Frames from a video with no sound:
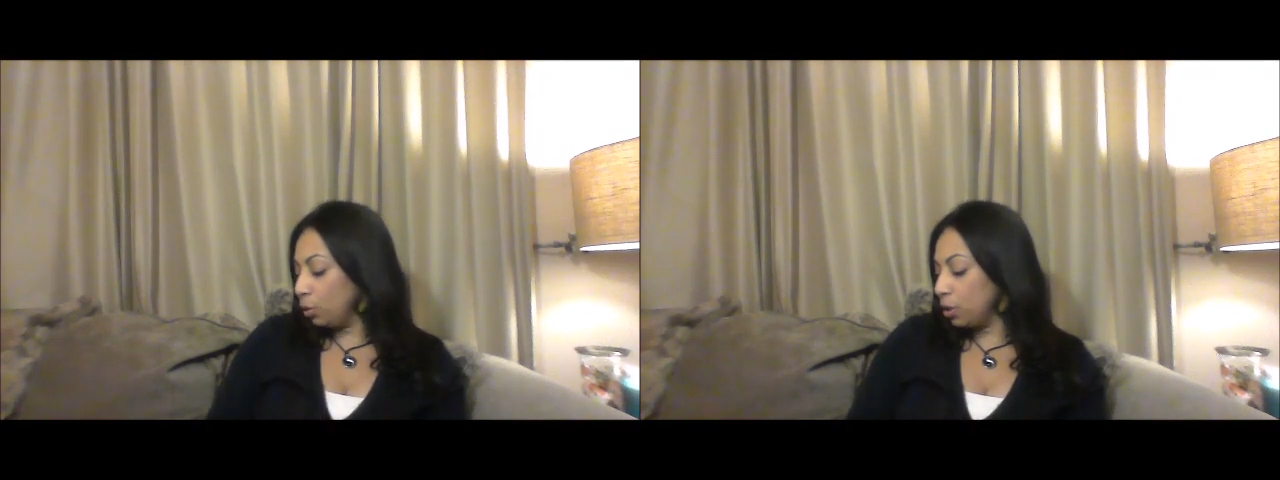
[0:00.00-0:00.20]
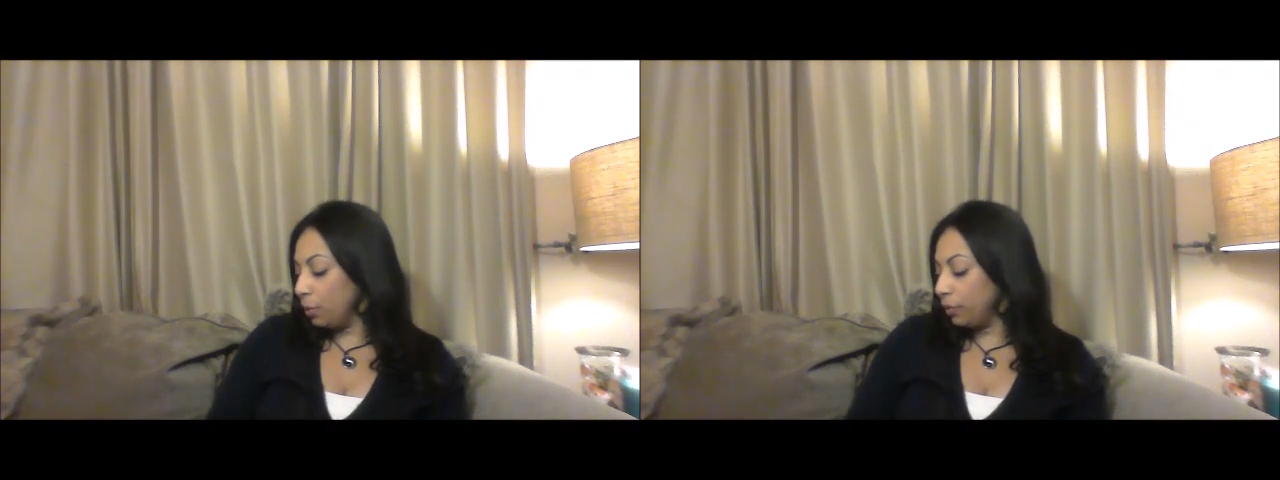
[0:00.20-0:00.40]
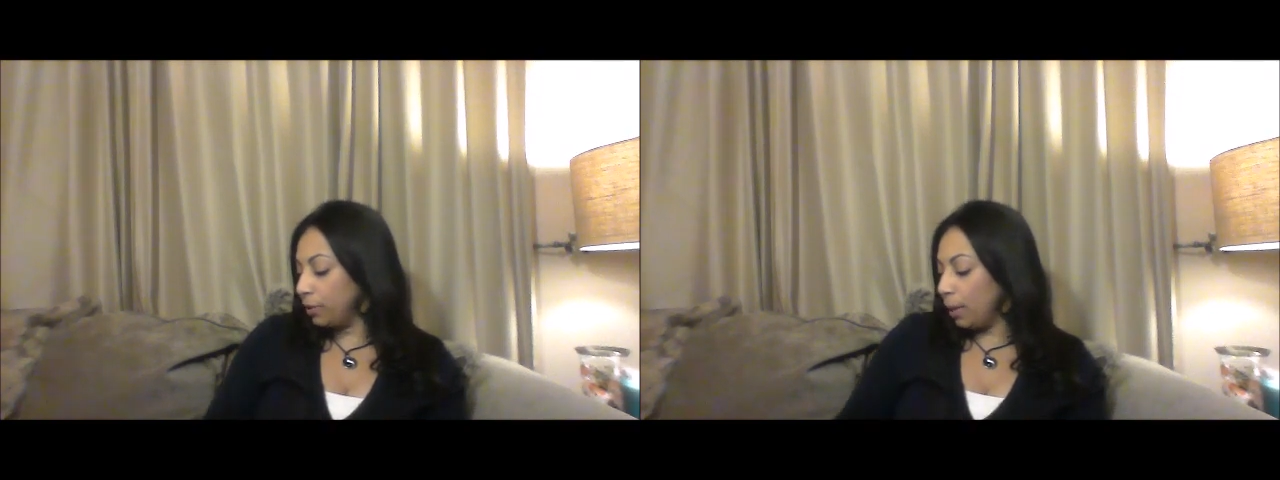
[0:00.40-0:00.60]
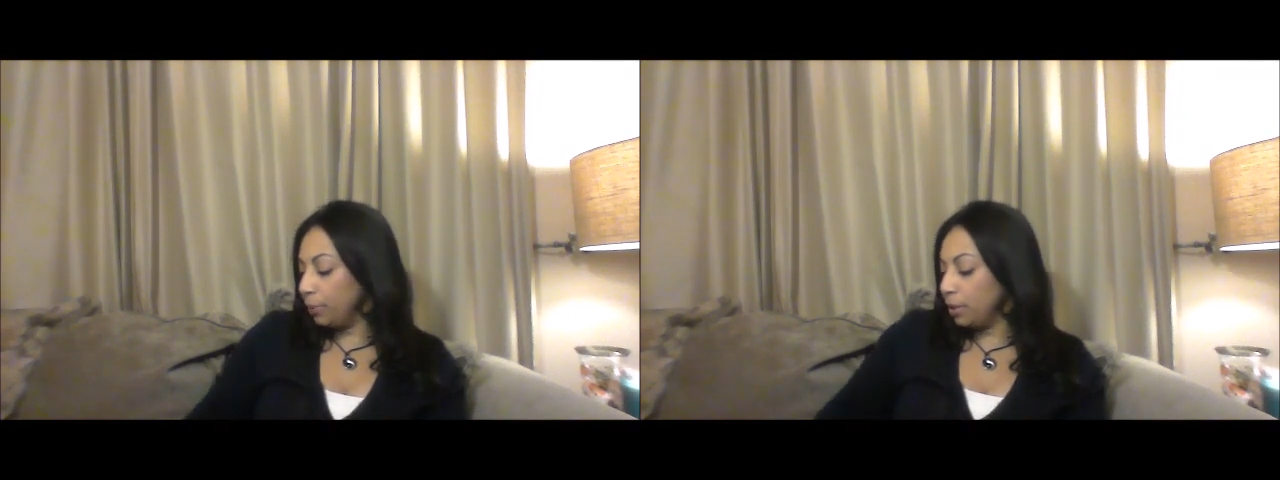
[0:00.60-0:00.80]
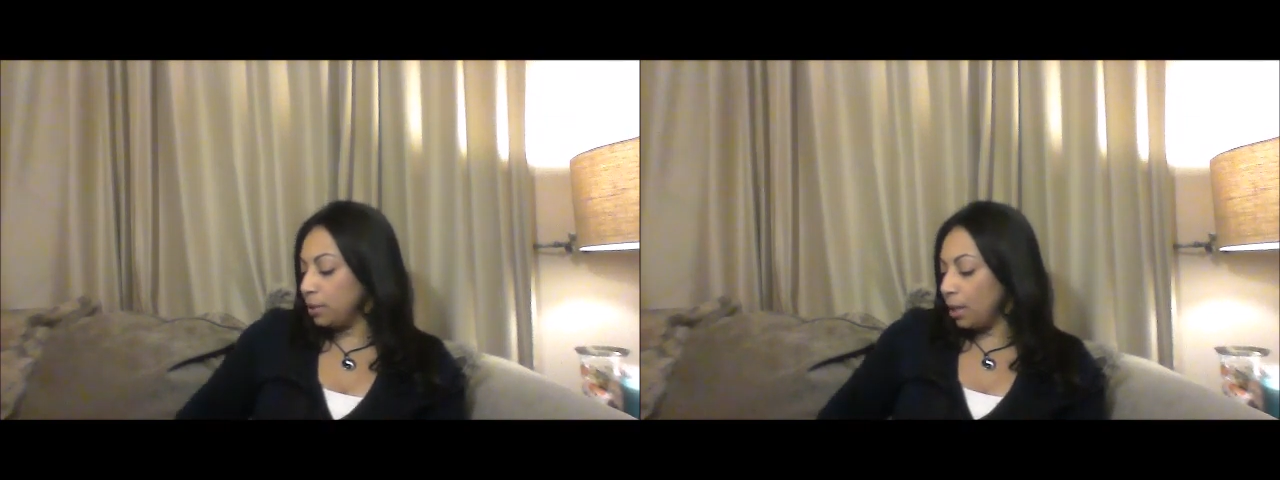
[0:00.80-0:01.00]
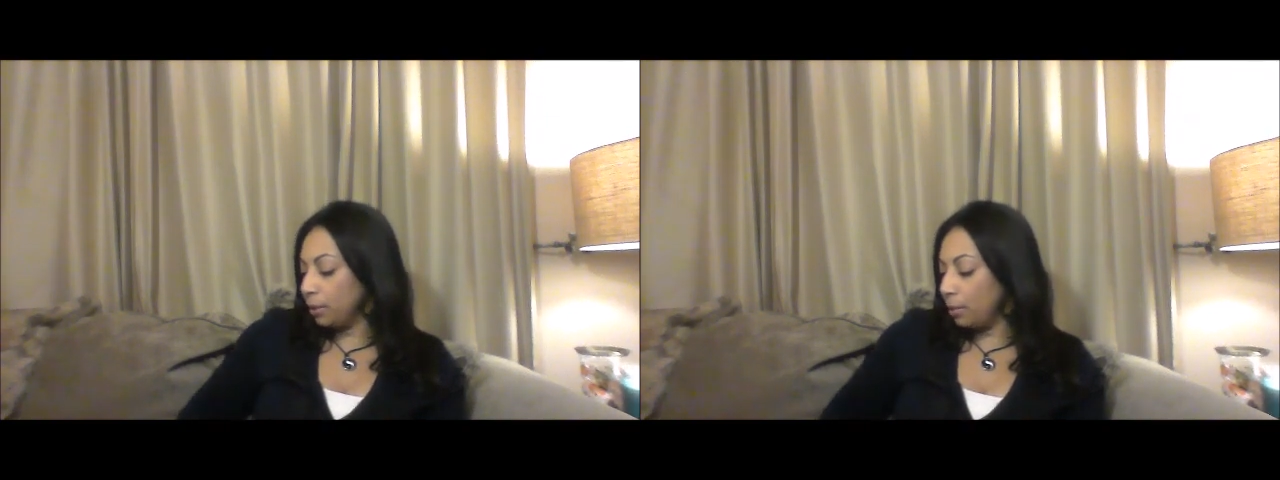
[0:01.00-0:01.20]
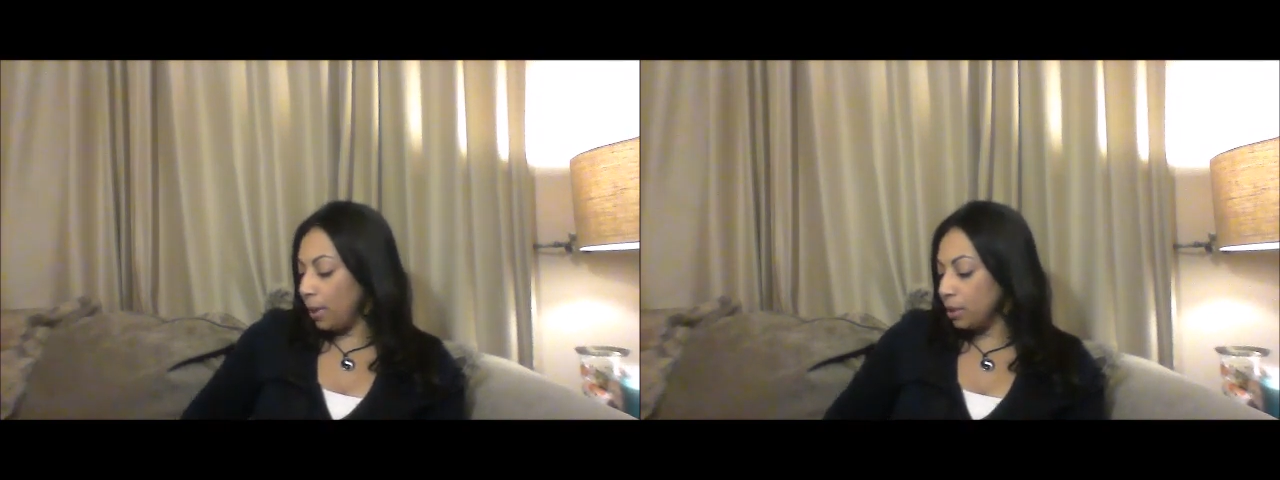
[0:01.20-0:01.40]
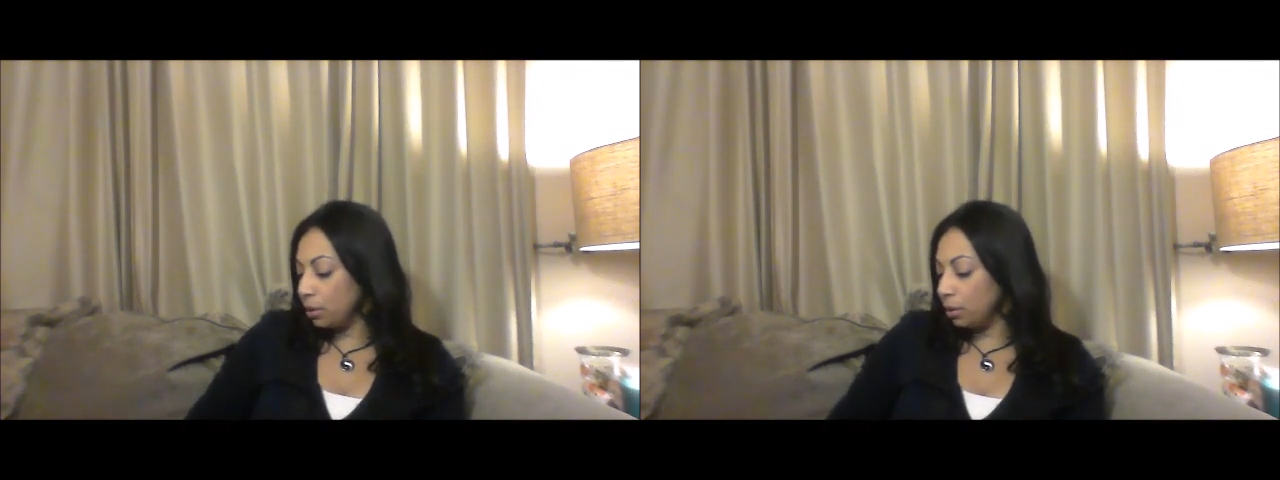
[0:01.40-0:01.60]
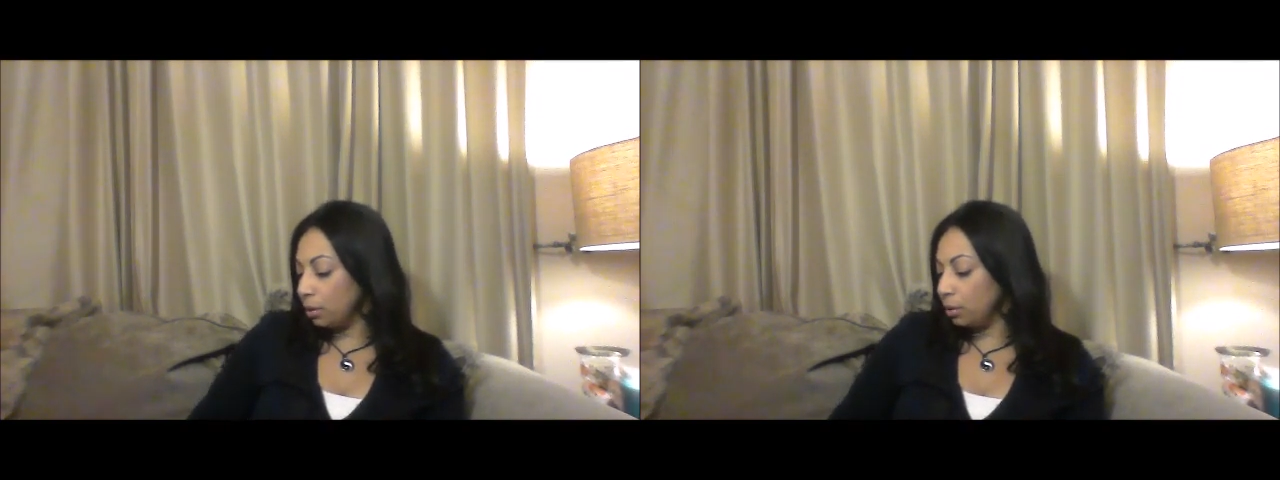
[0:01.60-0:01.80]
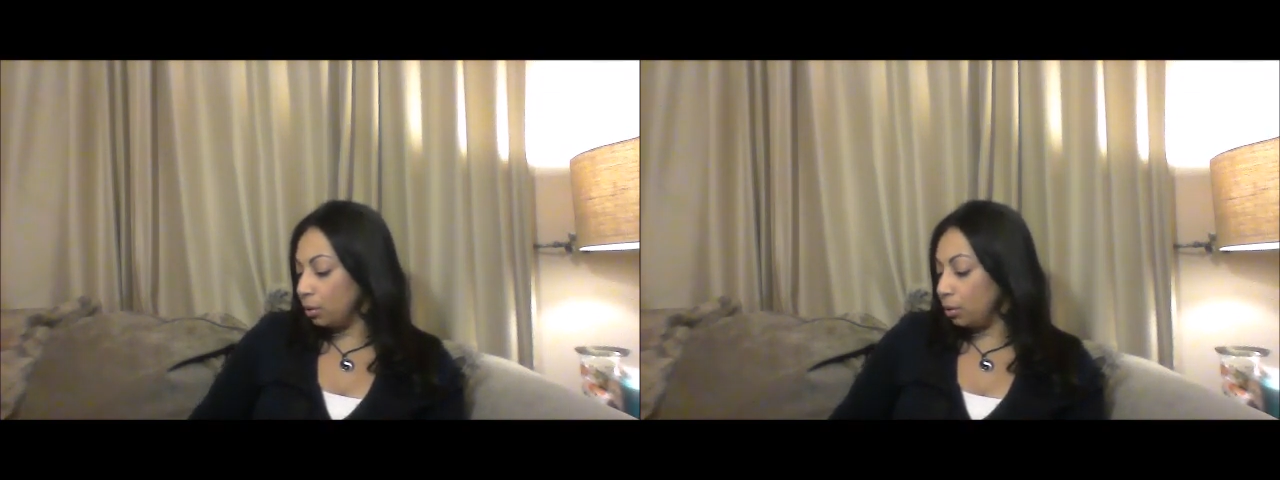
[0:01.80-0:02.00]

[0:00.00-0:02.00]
some of the templates that the masculine